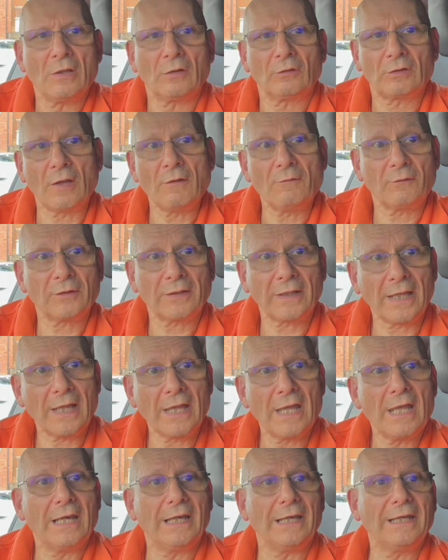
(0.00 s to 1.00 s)
Don't forget,
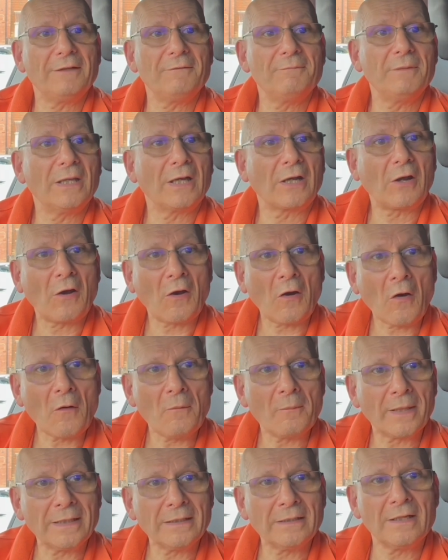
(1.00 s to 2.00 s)
leave me a
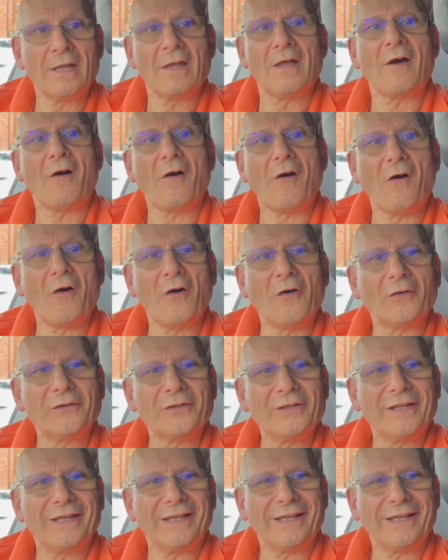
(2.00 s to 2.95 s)
comment on,